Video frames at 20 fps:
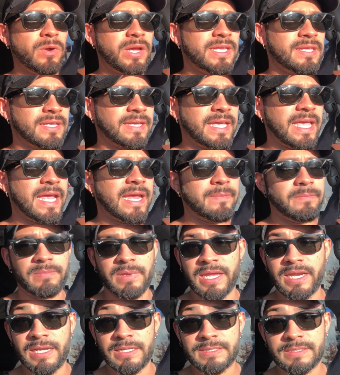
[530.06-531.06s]
win the
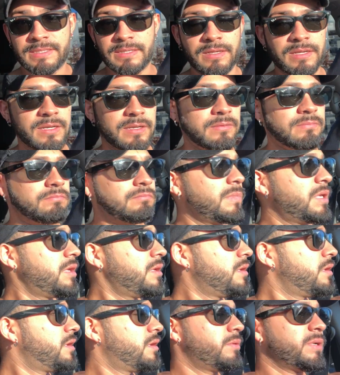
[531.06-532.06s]
game, and it's
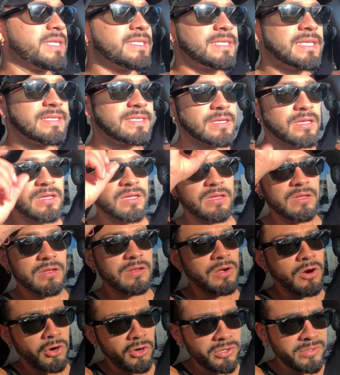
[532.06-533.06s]
what is this,
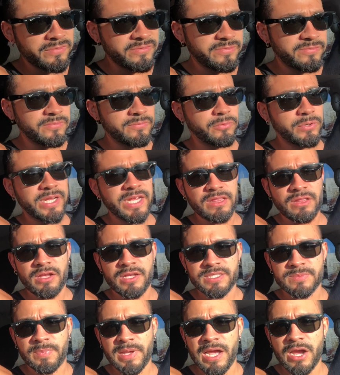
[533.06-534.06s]
art of 48
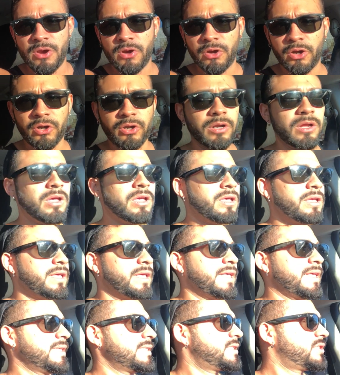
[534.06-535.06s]
laws of power,
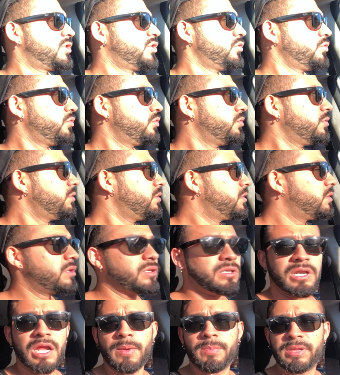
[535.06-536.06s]
is to
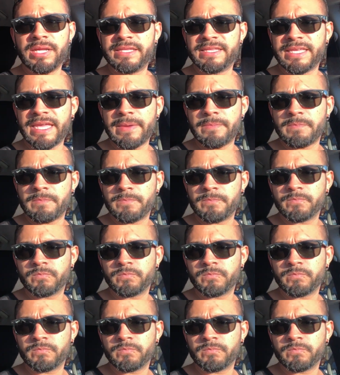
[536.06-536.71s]
not play the game.